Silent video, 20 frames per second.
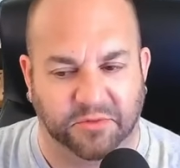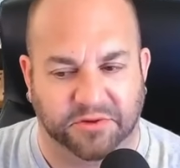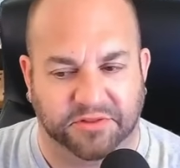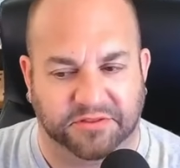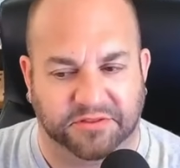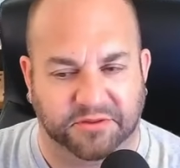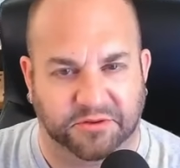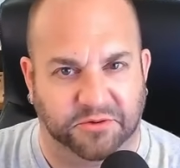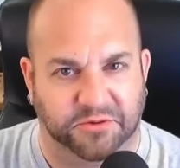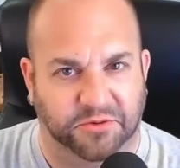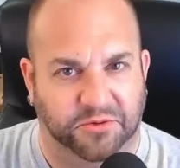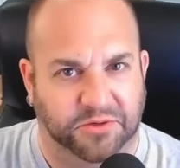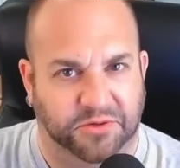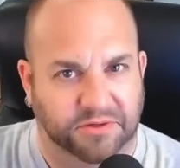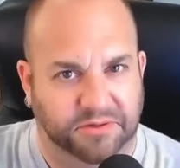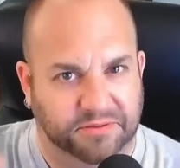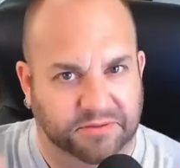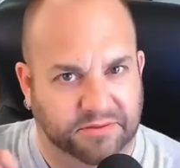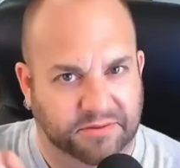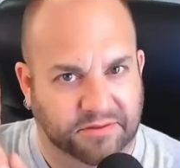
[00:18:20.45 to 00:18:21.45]
with you
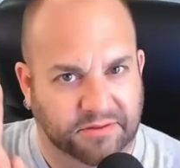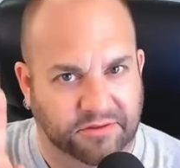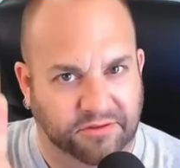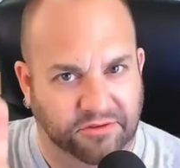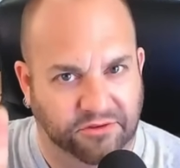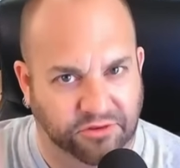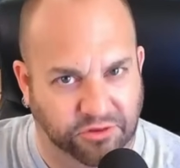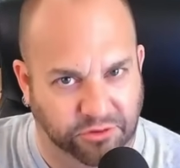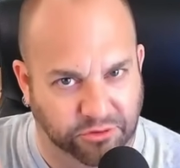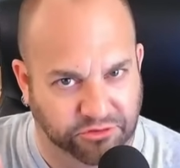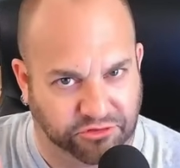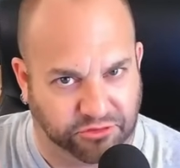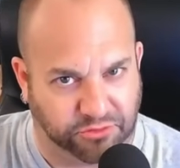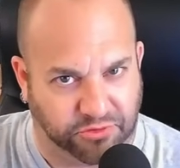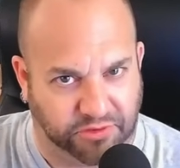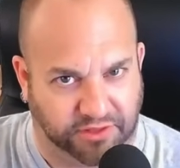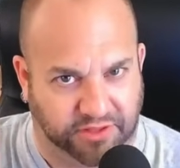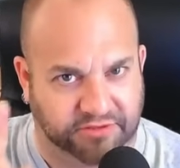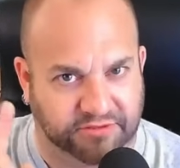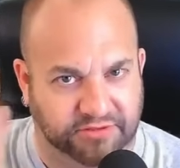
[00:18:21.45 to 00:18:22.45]
usually.